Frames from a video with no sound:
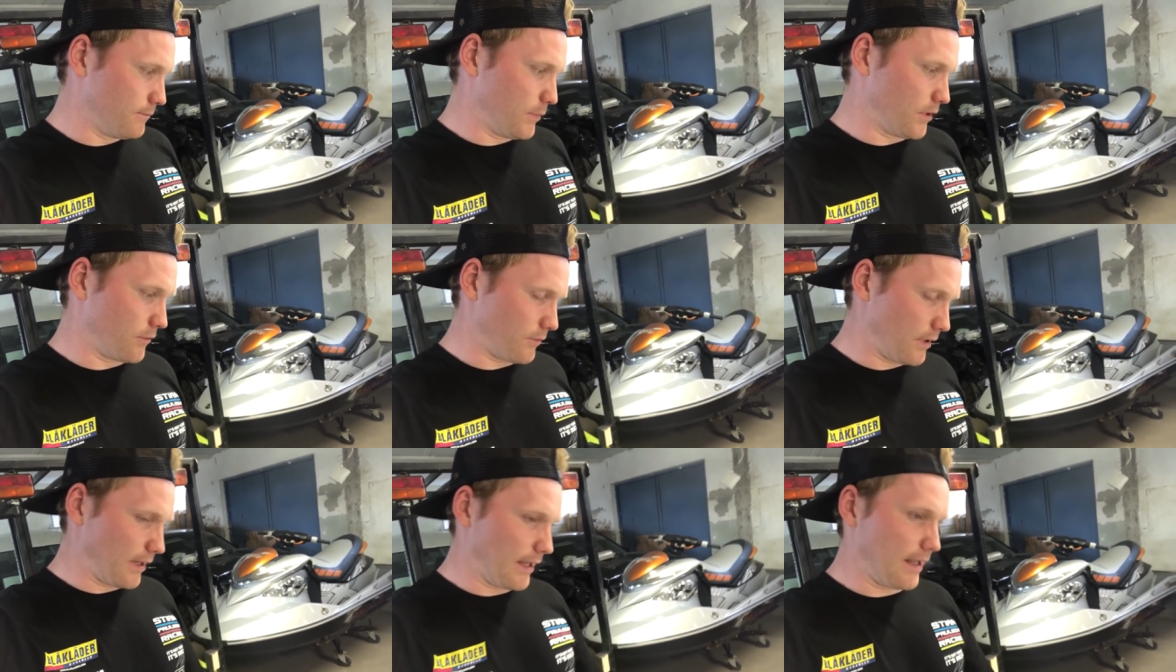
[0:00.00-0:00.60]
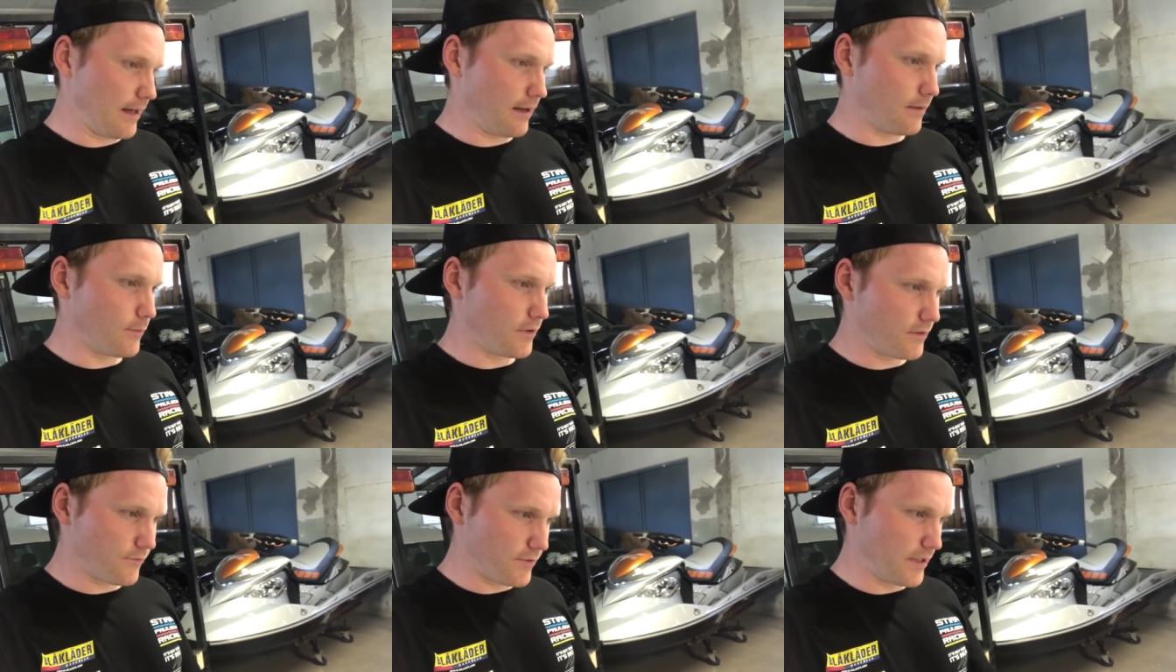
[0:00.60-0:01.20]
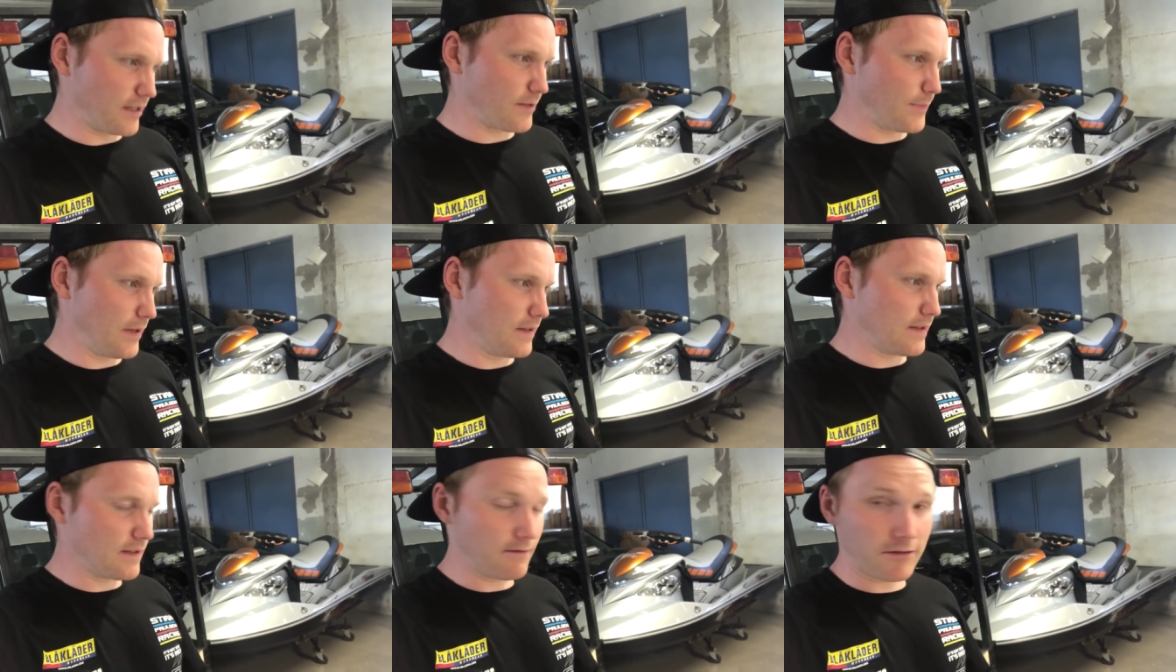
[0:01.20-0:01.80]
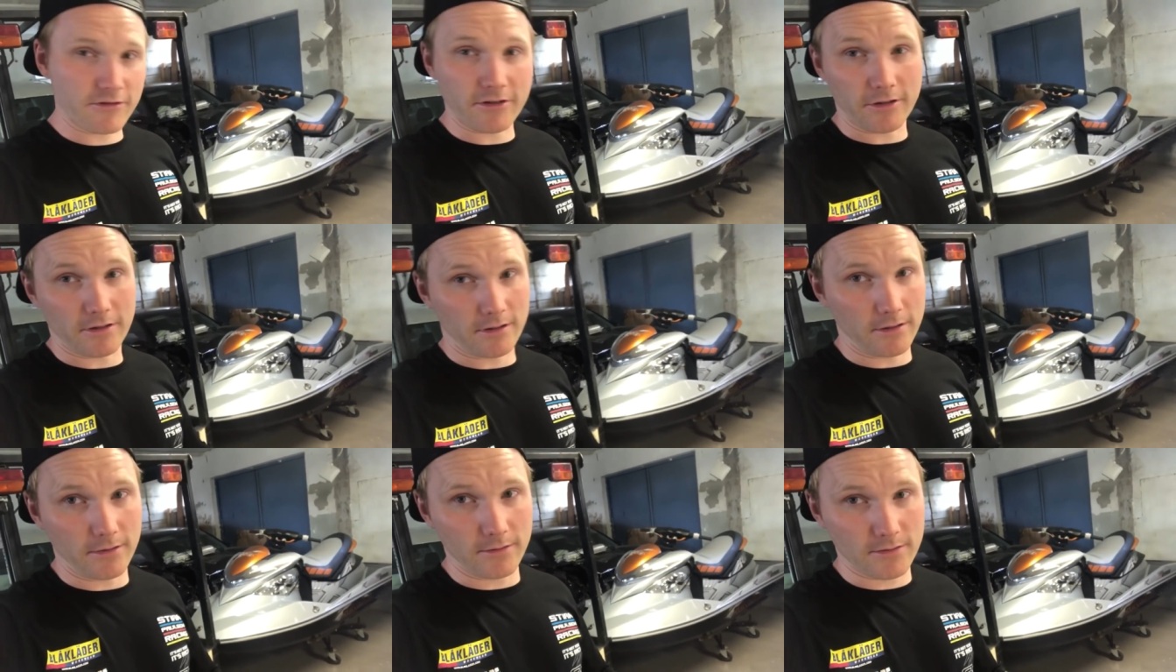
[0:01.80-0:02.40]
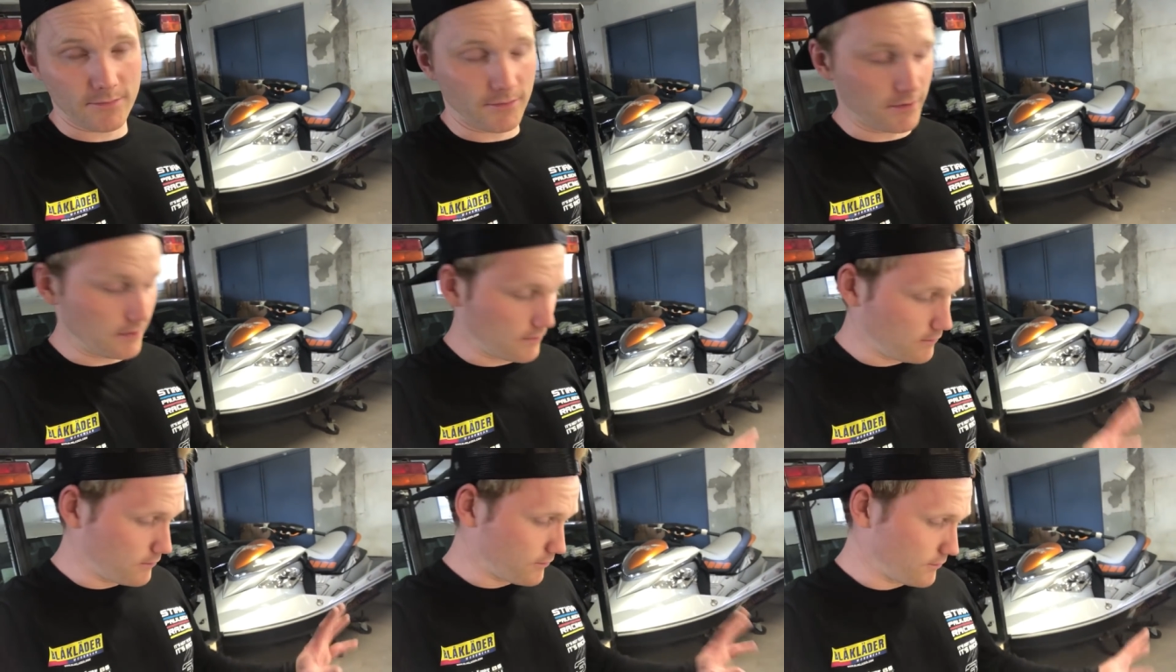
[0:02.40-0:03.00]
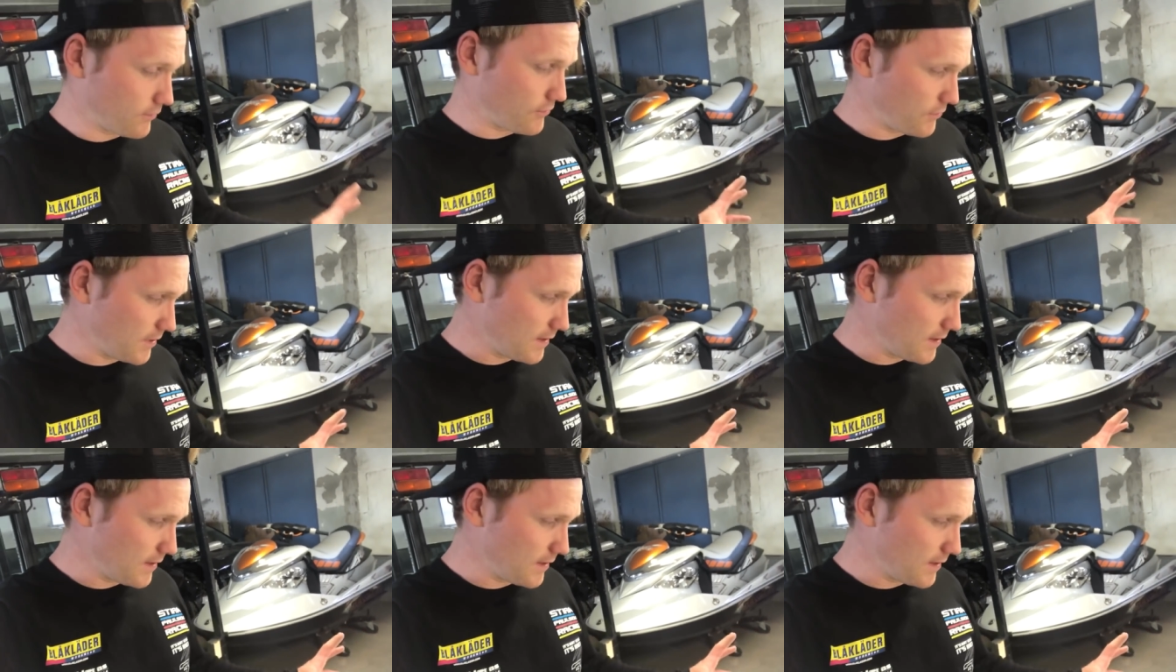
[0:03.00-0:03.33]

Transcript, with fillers: But you can get it, but it's really expensive. I tried to get a used one, it's also not so